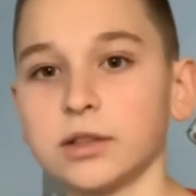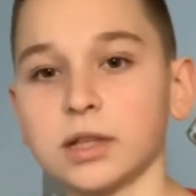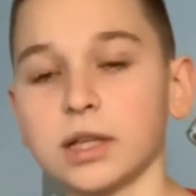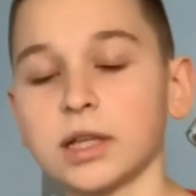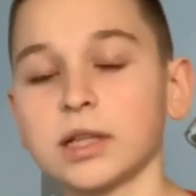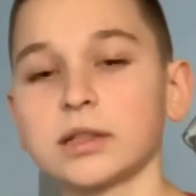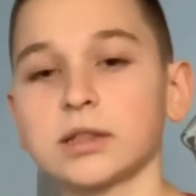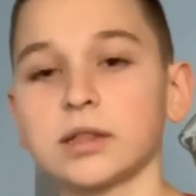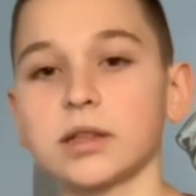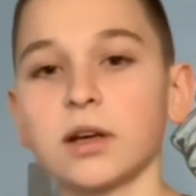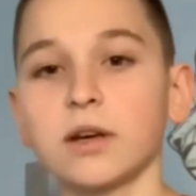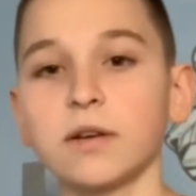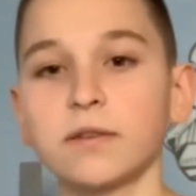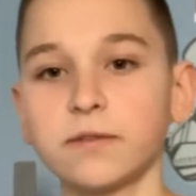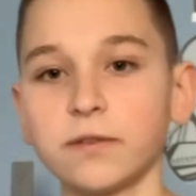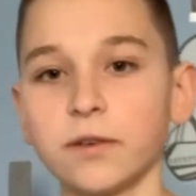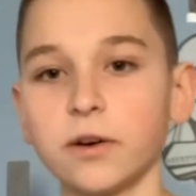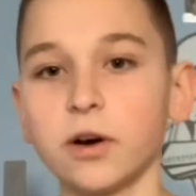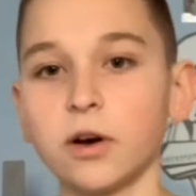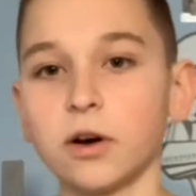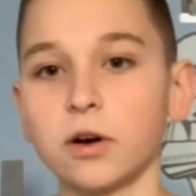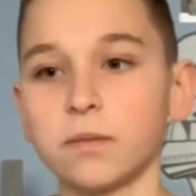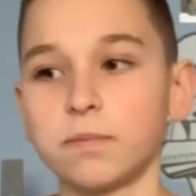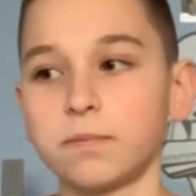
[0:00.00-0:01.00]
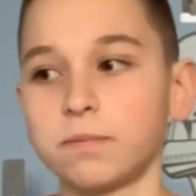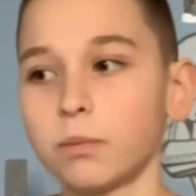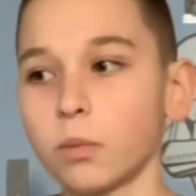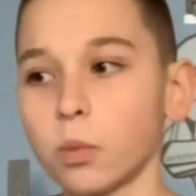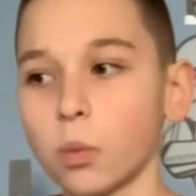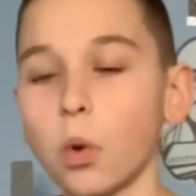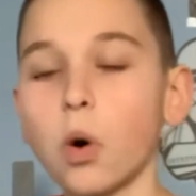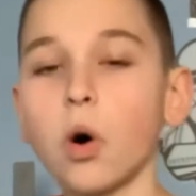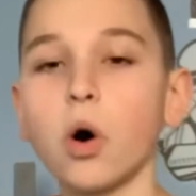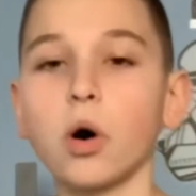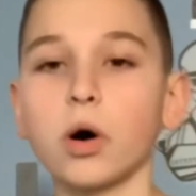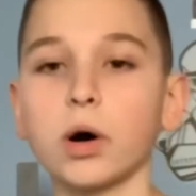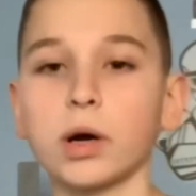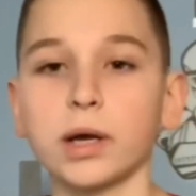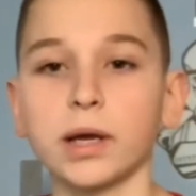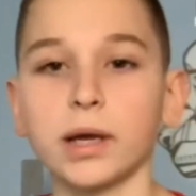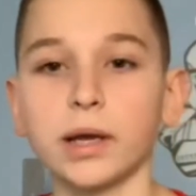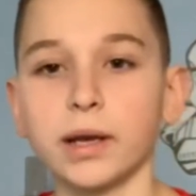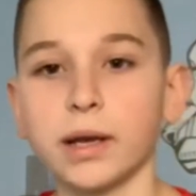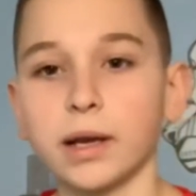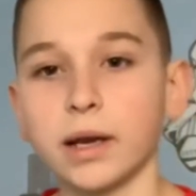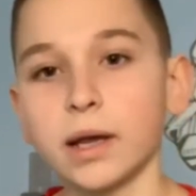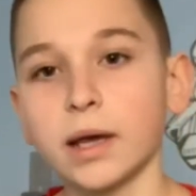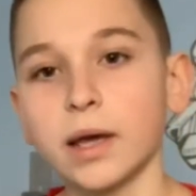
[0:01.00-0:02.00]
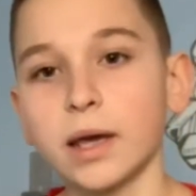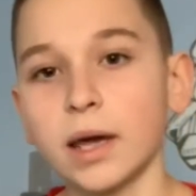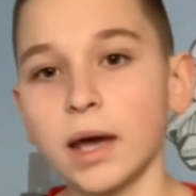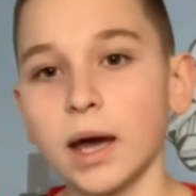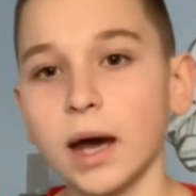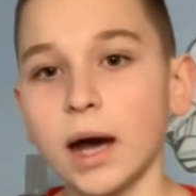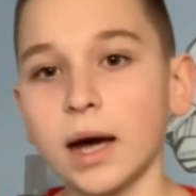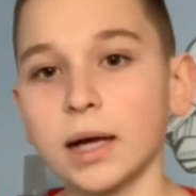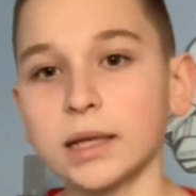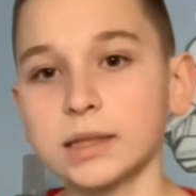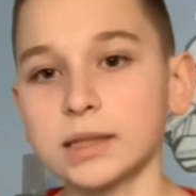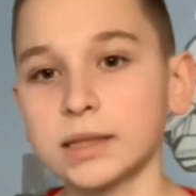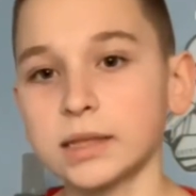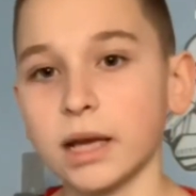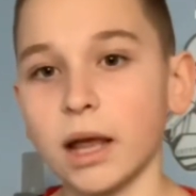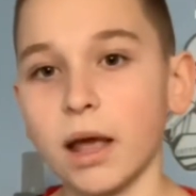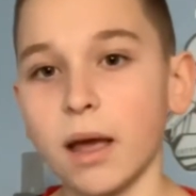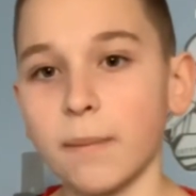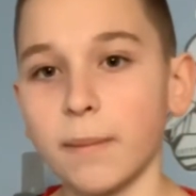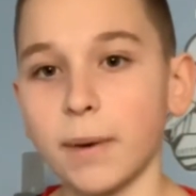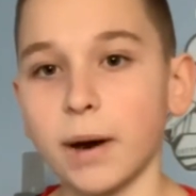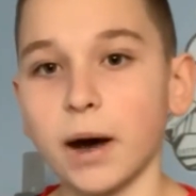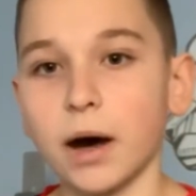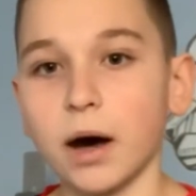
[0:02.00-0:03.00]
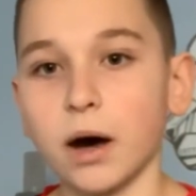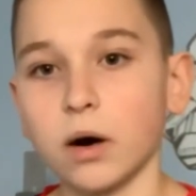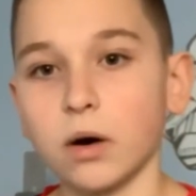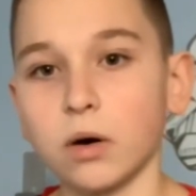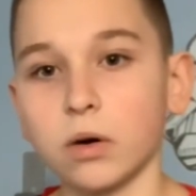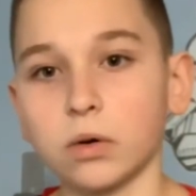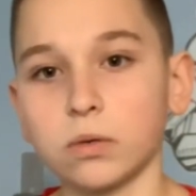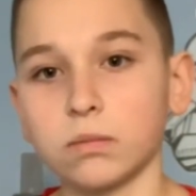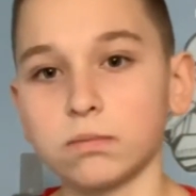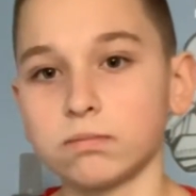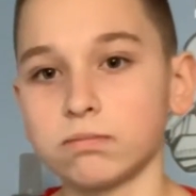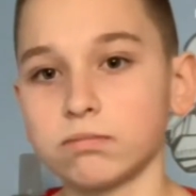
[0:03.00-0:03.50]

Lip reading: Let's go for walking. I'd say about